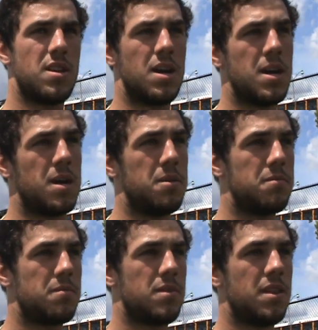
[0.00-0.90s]

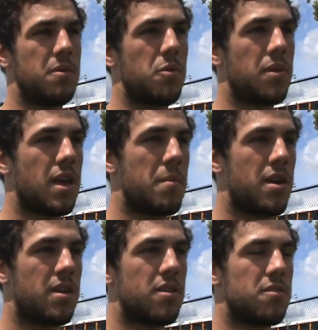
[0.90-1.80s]
And then when we came
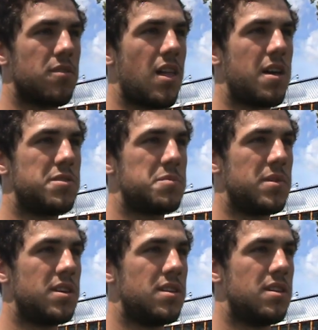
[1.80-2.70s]
out here, live
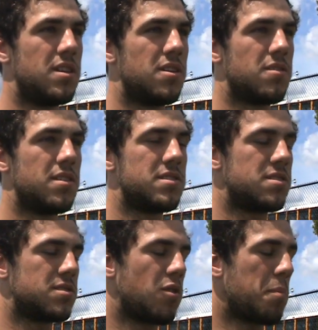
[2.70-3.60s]
speed, you know, it's
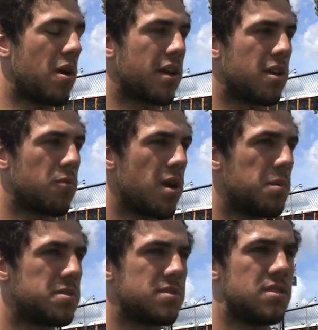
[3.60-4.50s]
just all about getting
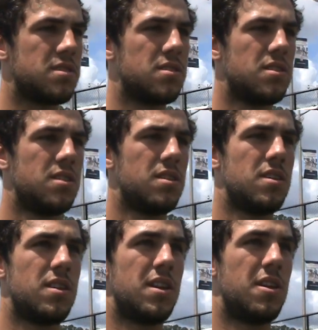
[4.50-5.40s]
reps and,
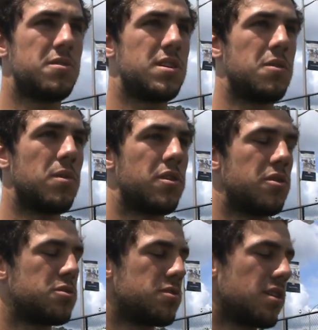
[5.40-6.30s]
you know, seeing what
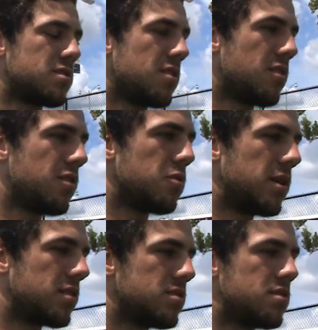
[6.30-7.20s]
their strengths are and their
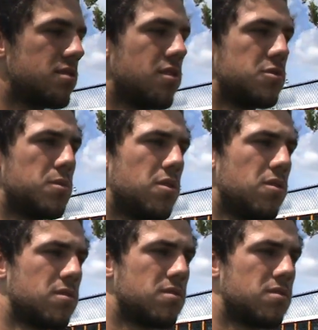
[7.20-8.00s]
weaknesses are as well.